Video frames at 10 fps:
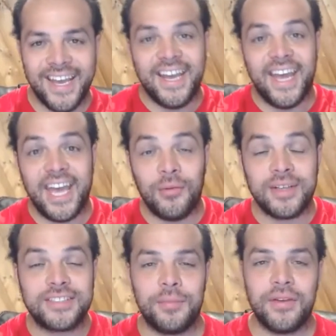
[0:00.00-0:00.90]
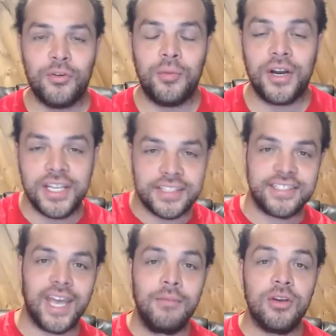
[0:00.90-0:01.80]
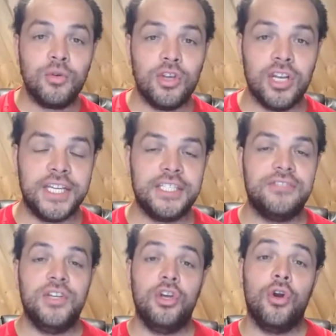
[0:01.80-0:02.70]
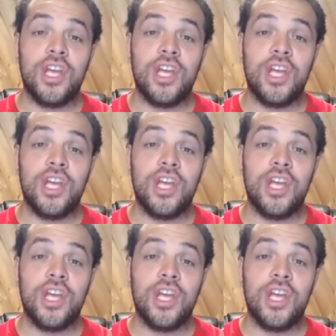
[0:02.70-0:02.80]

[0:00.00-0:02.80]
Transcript: Hey, what's up everybody? It's Sam here with your latest video